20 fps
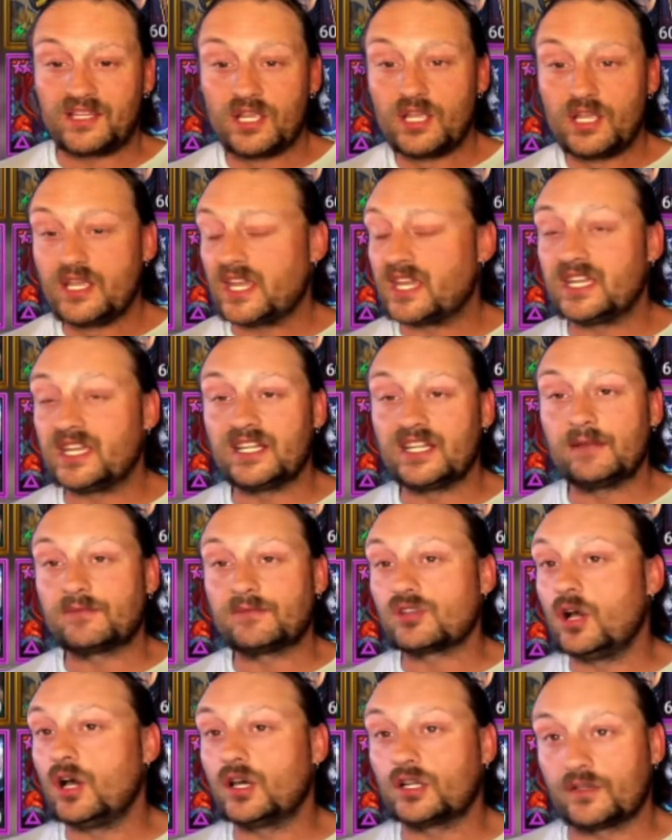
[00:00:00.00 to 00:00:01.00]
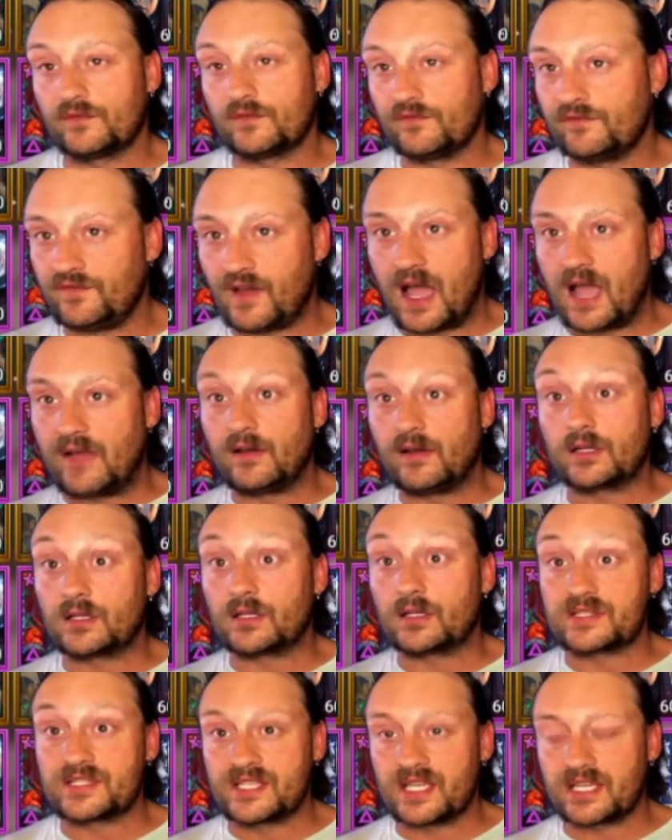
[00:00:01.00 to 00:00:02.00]
it can get up to 105,
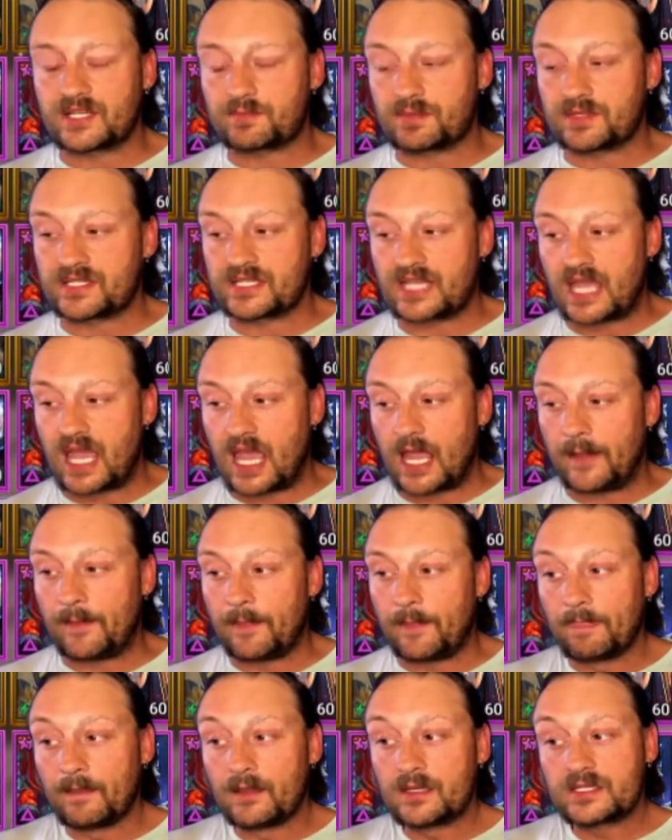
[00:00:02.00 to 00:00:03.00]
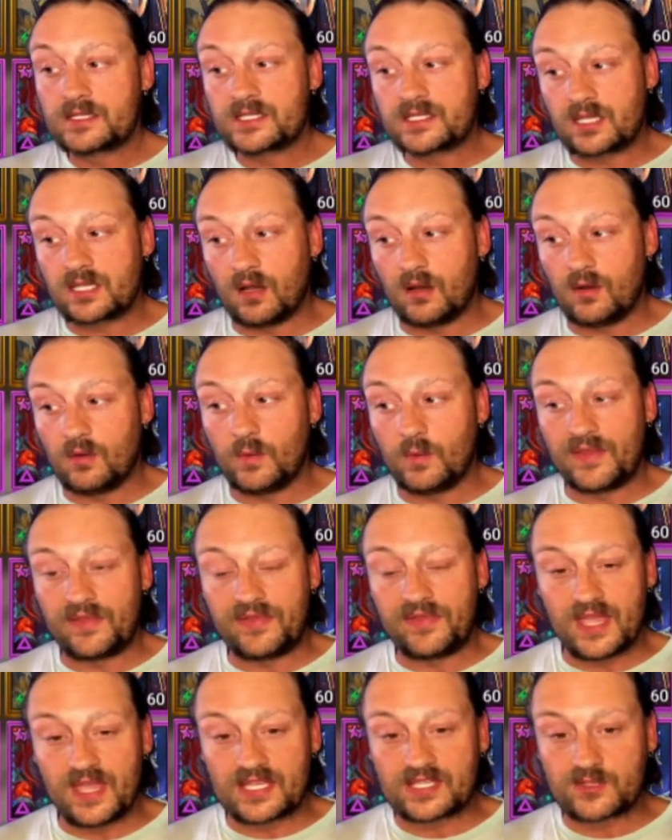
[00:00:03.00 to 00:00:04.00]
106%. So with
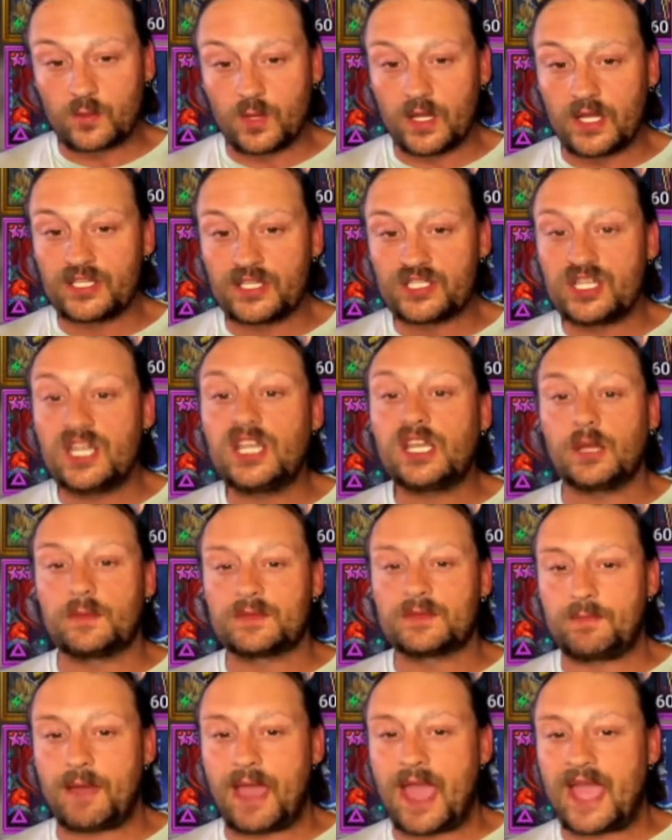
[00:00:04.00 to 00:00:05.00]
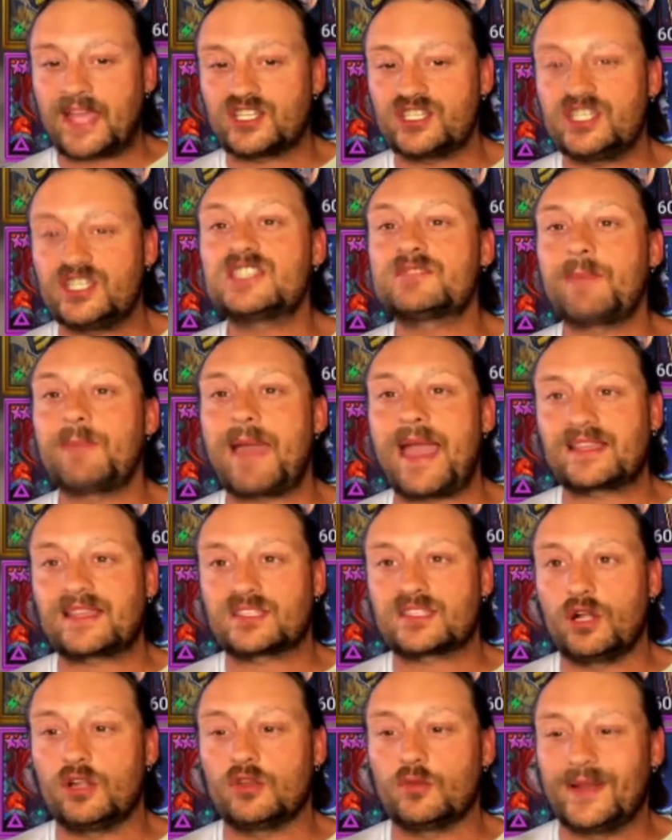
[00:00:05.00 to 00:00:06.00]
this one, she comes back, she smacks
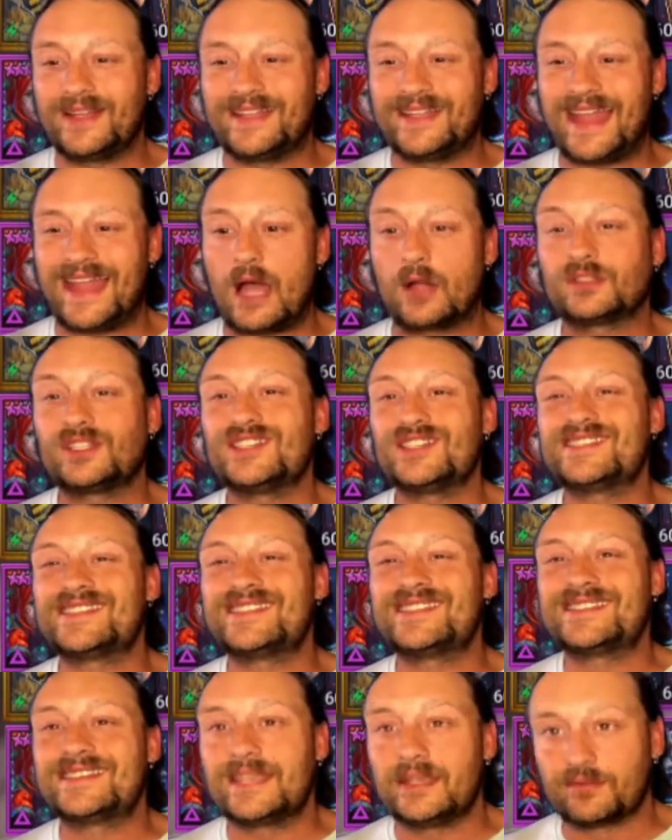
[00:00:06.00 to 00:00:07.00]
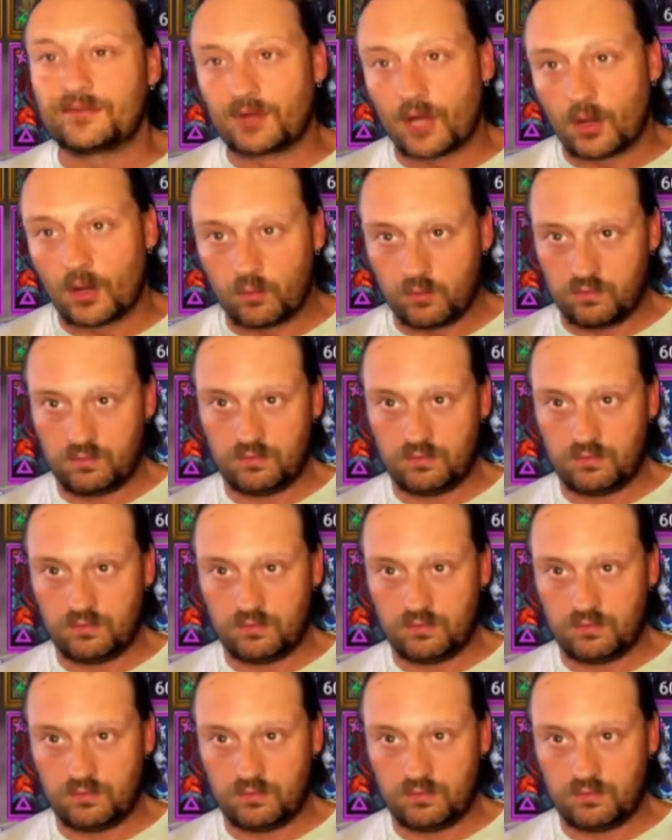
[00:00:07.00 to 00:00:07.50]
it all the way down to 0.